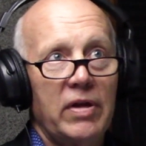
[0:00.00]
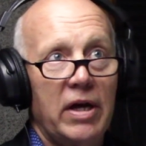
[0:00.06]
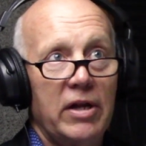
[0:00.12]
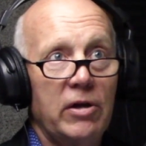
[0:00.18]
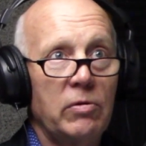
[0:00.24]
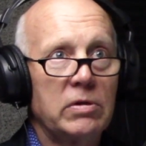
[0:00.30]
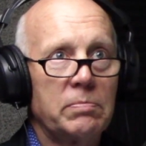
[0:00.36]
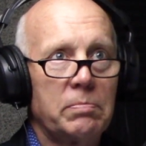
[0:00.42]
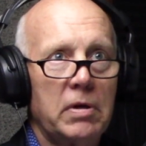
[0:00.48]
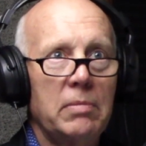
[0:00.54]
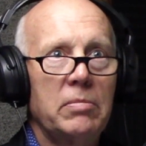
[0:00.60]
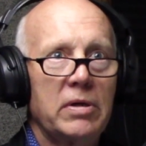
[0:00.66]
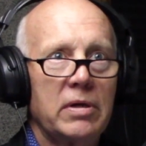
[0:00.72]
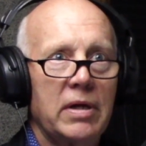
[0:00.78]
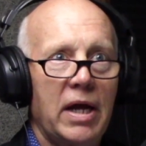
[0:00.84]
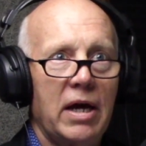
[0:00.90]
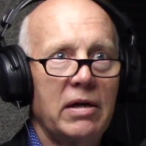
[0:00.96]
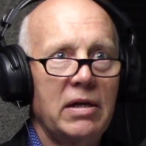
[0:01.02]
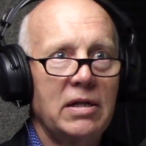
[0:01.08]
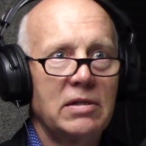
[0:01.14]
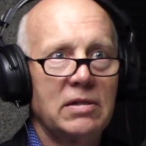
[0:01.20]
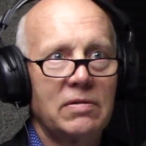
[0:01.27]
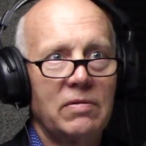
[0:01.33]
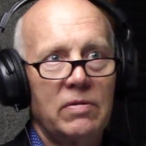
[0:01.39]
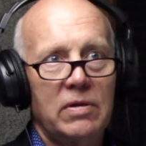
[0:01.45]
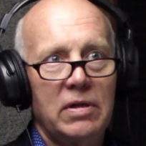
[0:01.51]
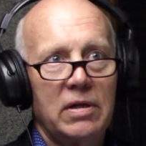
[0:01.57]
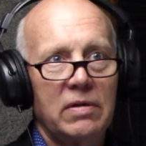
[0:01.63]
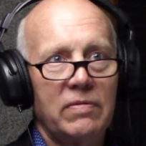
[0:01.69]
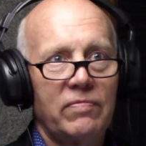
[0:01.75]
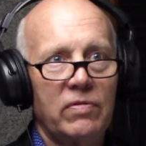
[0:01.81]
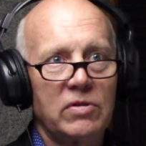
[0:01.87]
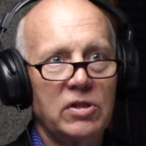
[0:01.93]
know it's public now, he's
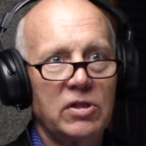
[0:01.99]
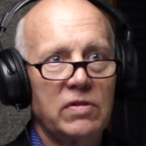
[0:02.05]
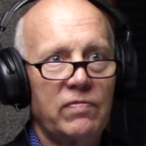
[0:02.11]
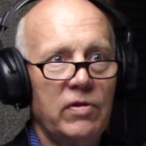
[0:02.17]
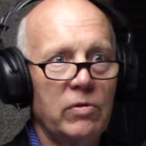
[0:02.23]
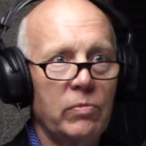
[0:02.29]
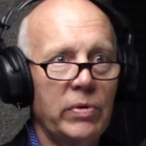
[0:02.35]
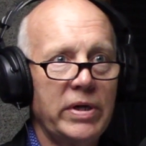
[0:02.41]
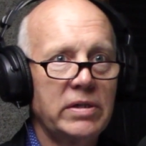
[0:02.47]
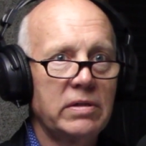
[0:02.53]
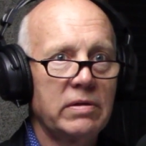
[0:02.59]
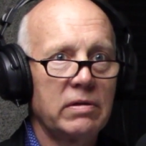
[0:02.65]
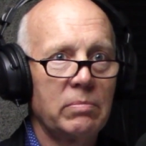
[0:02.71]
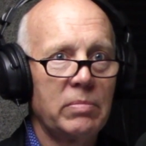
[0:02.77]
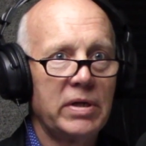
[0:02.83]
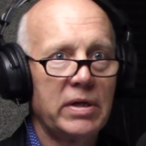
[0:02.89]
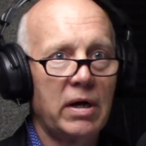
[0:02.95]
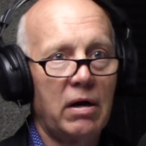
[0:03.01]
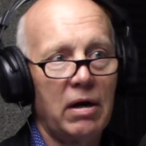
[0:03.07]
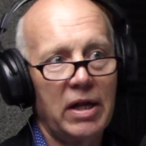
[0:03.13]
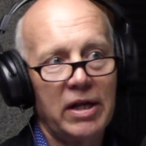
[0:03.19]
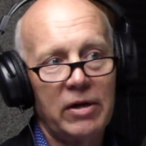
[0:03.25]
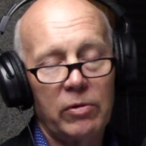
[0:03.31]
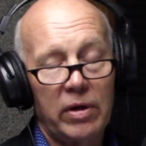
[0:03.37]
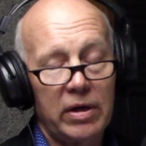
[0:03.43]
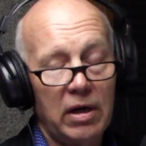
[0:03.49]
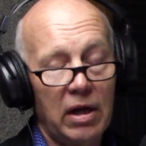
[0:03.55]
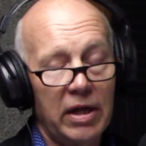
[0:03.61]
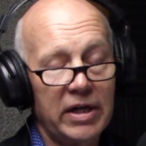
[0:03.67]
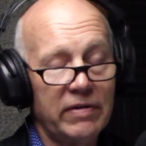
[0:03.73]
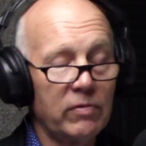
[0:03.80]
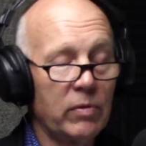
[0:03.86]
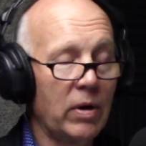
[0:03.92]
for just a few weeks going to be at Our
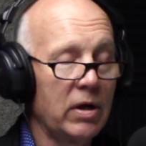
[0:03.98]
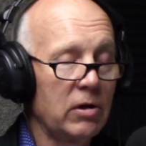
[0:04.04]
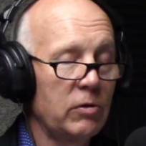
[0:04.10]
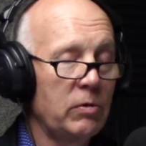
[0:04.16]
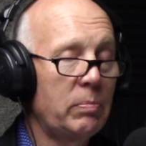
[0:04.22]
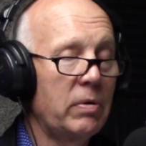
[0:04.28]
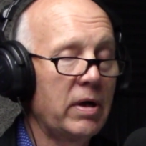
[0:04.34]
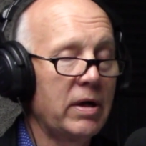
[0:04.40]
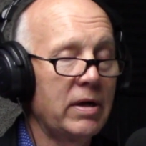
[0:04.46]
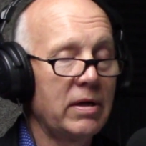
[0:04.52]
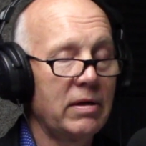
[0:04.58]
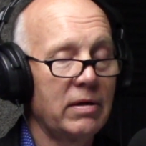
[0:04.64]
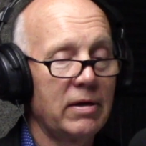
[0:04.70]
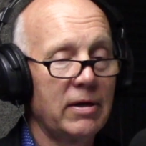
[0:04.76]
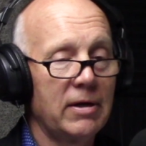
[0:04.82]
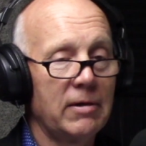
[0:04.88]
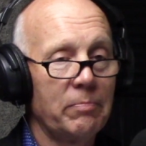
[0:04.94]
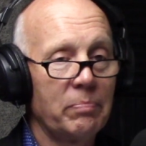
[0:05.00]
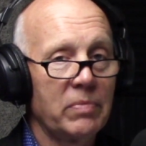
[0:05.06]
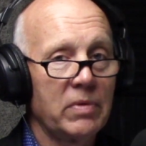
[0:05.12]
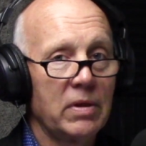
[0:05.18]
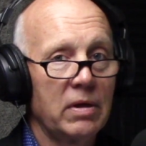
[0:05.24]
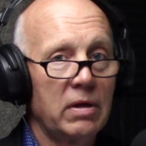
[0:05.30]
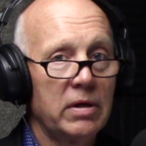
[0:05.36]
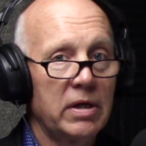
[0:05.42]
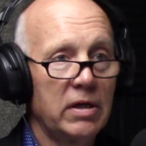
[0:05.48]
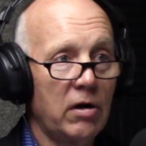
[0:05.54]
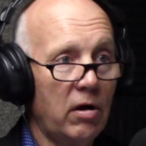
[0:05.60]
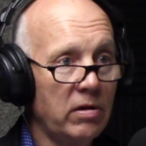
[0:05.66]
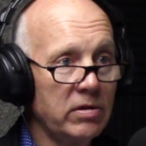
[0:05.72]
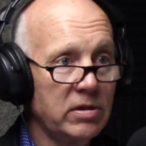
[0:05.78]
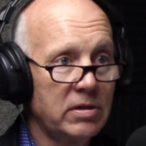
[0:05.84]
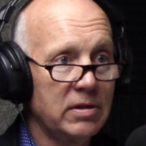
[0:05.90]
Lady of Guadalupe in
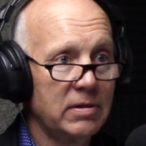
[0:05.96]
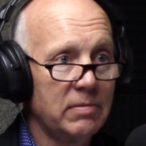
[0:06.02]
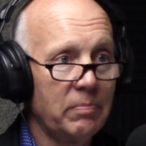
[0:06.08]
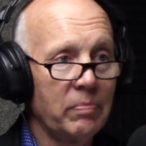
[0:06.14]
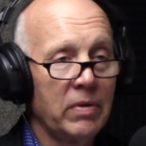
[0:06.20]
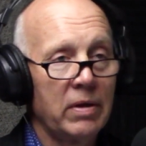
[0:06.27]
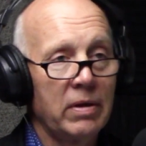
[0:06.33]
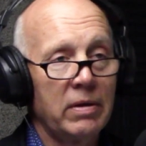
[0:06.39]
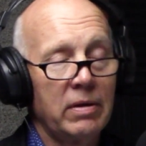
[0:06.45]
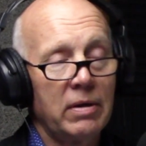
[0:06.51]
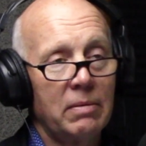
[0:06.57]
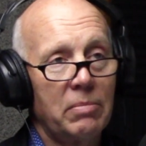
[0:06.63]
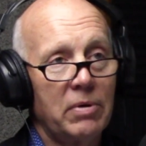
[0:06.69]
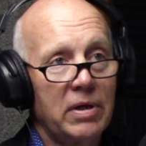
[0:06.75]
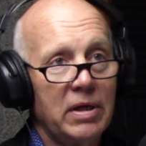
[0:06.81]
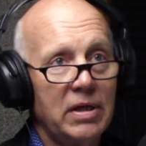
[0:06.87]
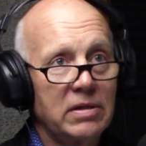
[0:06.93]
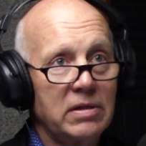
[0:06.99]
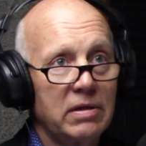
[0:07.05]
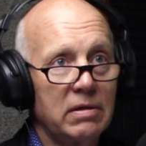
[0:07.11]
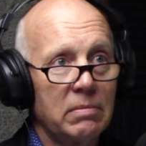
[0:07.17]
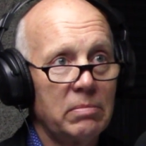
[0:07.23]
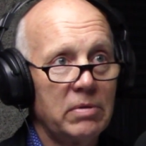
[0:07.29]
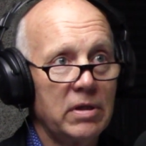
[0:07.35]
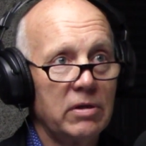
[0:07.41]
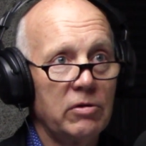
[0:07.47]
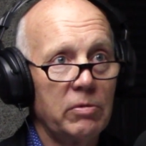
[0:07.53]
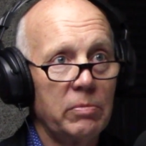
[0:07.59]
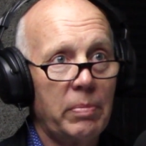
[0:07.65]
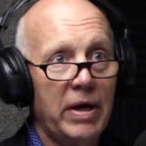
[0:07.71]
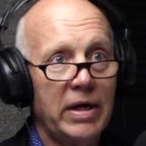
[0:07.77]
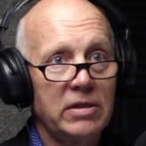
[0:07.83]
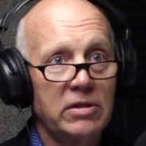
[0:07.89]
Austin, but he's going to be the new
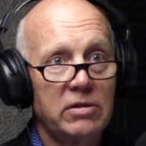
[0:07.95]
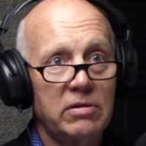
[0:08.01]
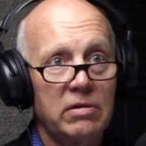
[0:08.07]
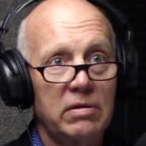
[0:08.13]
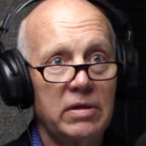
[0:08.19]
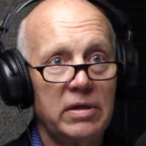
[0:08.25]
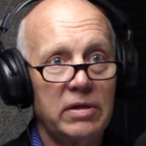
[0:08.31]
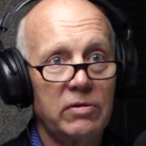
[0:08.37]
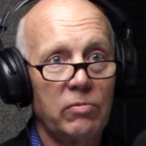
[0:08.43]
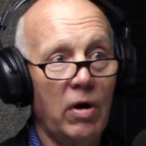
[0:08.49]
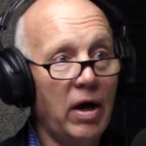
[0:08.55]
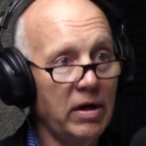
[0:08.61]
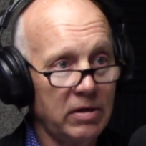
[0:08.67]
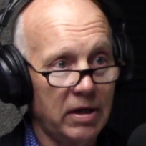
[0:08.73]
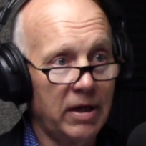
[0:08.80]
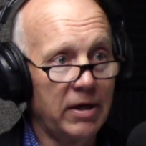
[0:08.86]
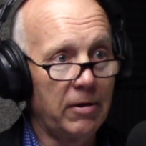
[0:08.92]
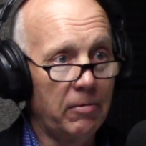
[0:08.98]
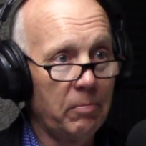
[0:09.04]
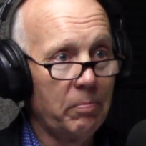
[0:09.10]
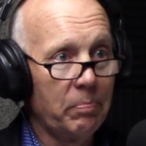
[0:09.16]
pastor in Rockdale.